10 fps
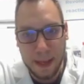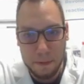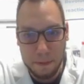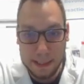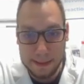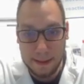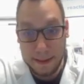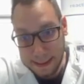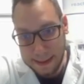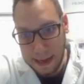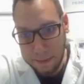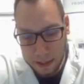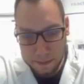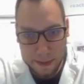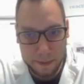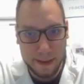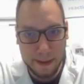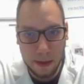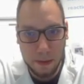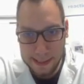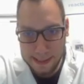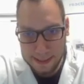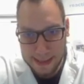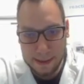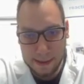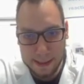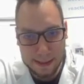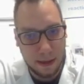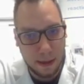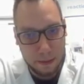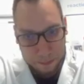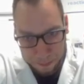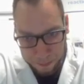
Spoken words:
which is this time equipped with a loaded catalyst column.